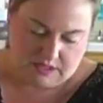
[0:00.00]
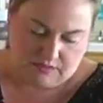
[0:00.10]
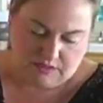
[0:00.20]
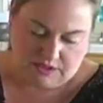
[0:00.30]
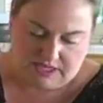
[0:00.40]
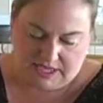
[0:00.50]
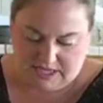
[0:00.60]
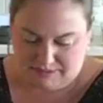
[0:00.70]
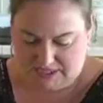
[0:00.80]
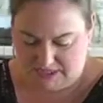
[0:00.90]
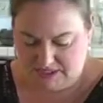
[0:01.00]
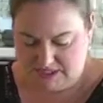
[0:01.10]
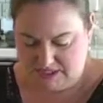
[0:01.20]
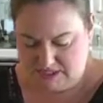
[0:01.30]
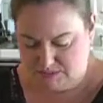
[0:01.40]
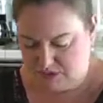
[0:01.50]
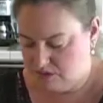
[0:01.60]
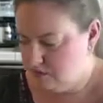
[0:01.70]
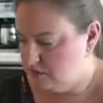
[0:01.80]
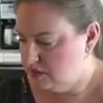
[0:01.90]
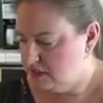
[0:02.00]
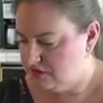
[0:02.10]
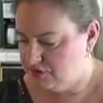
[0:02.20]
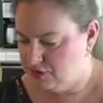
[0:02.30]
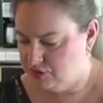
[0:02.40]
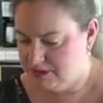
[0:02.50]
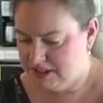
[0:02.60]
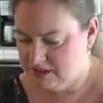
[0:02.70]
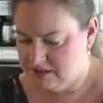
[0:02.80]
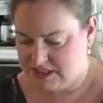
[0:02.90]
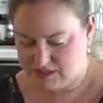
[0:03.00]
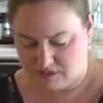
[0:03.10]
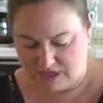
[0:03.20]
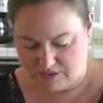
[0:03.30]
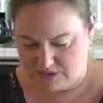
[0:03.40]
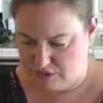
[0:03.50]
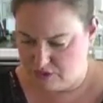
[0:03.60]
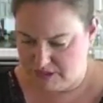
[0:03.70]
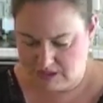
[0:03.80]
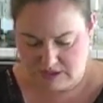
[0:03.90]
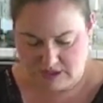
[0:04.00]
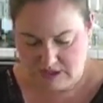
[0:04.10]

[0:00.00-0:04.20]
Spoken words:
We're going to add about a teaspoon of cumin, that's ground cumin.